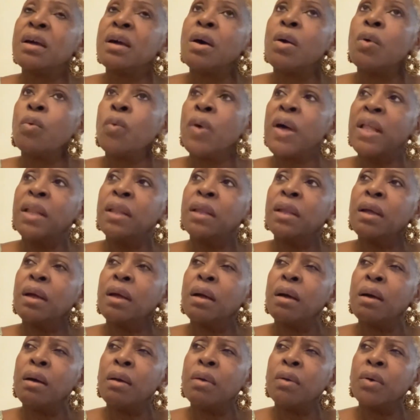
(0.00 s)
well,
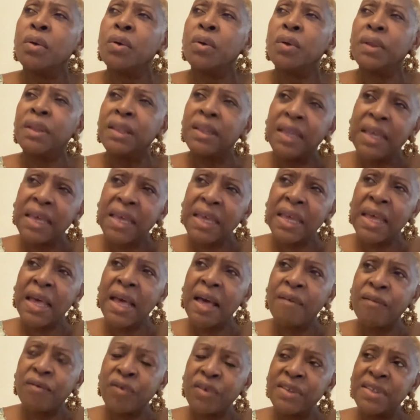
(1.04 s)
how could they
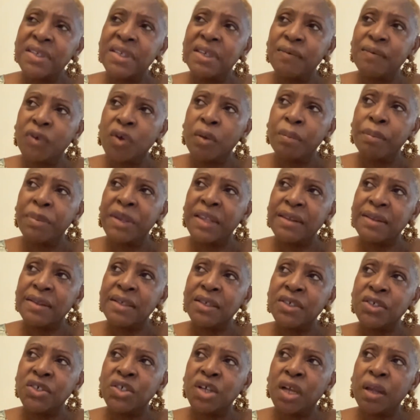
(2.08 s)
have received
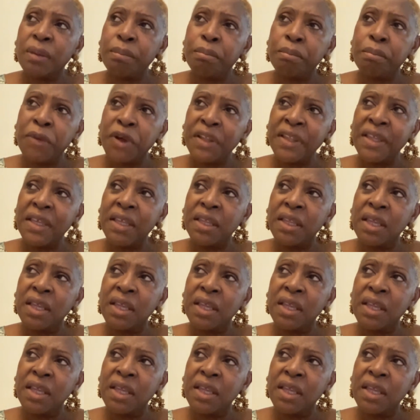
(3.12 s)
compensation money?